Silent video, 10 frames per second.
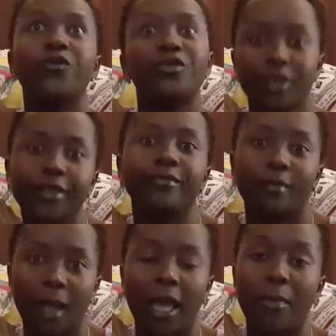free.
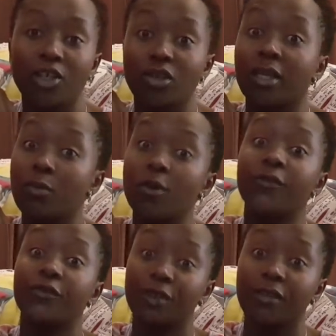I'm actually
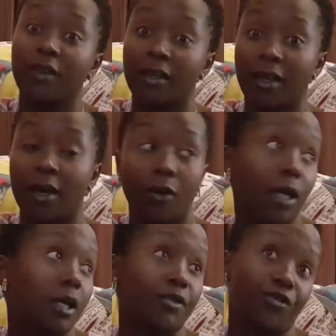more free than
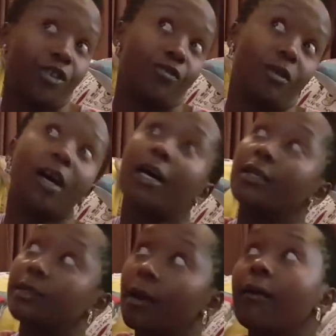our country,
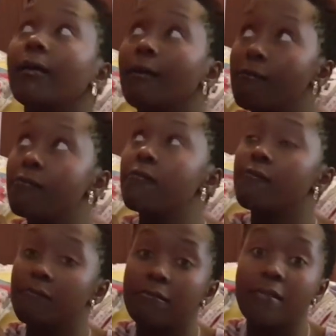Uganda.
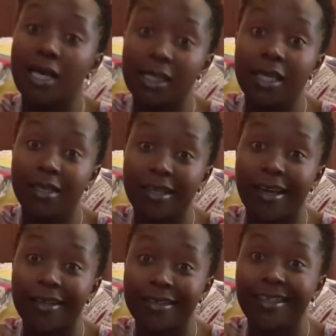I said
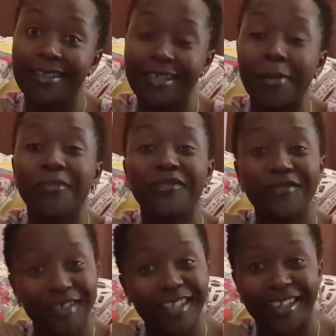that, yes, I'm
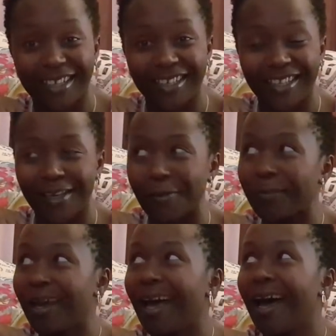freer than
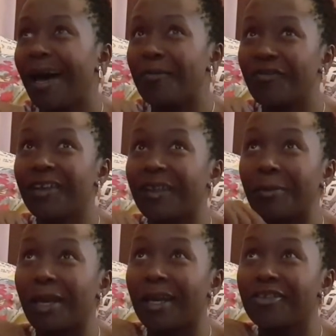them. I'm freer
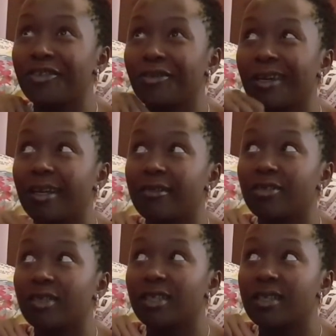than my country, Uganda,
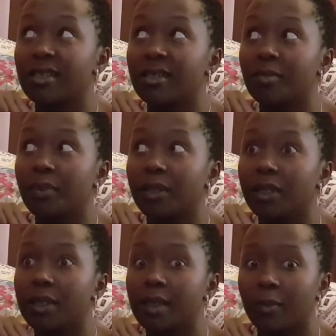which got its
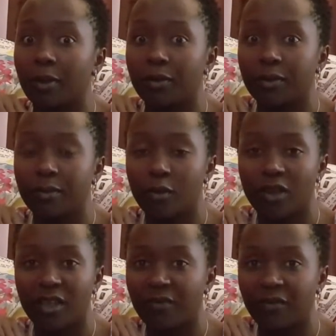independence about
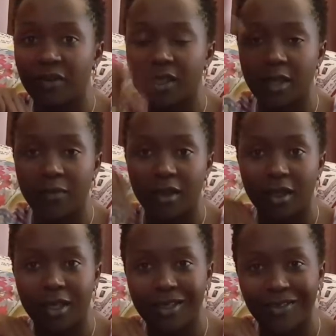more than
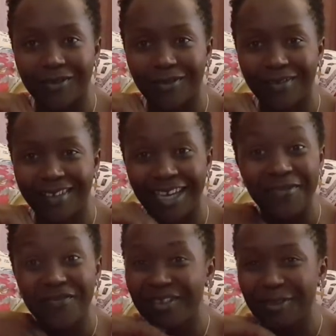50-something years ago.
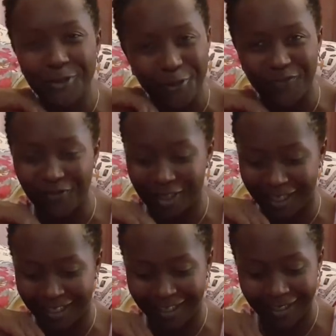I feel so free
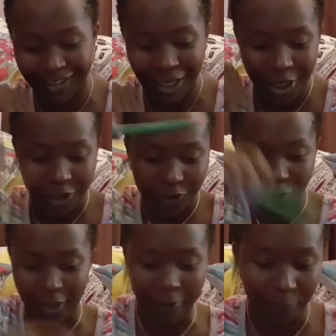like that.
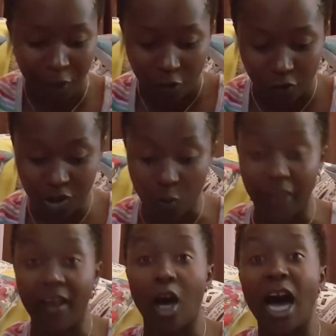So yeah, those
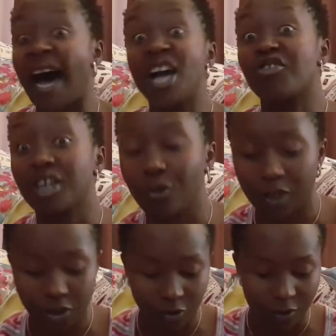were the 100
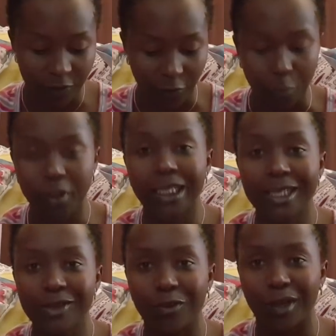questions from
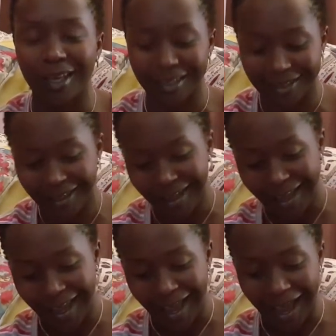T Squared.
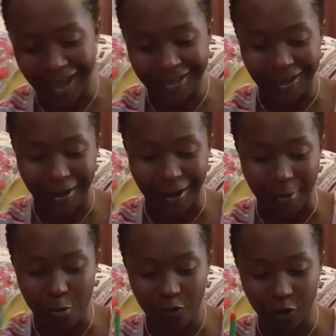And
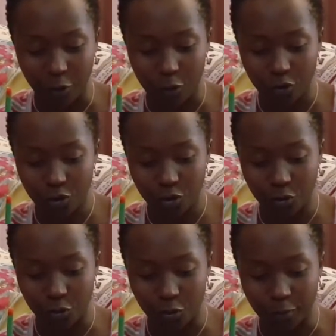moving on
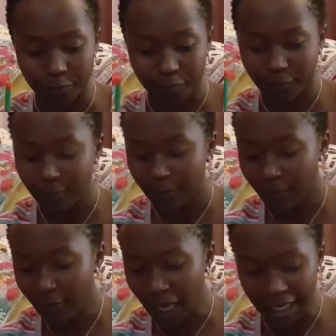to
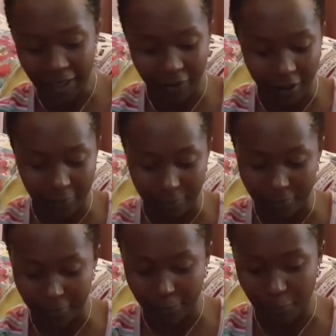
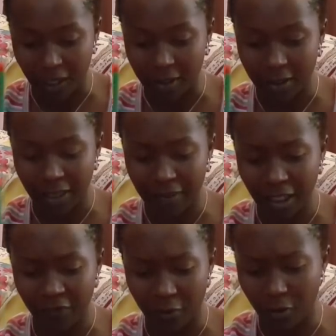another, I
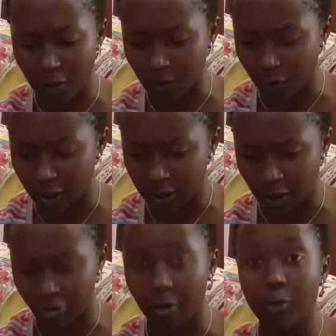think everyone was on
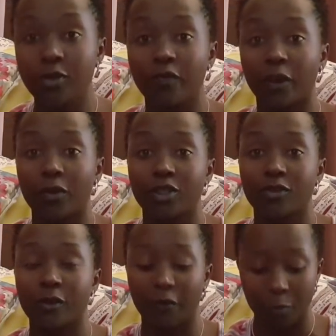Instagram. Most of the
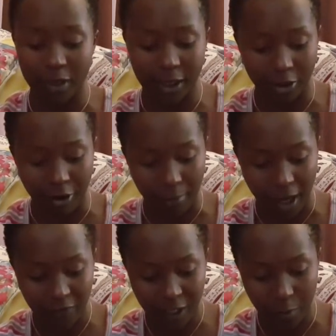questions are from
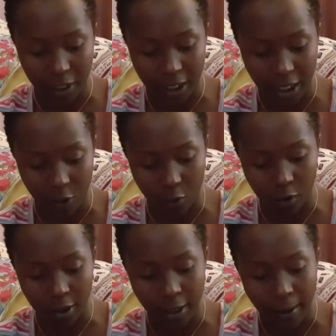Instagram. I have someone here
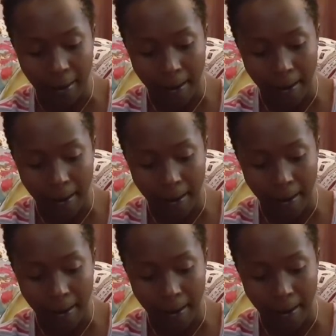called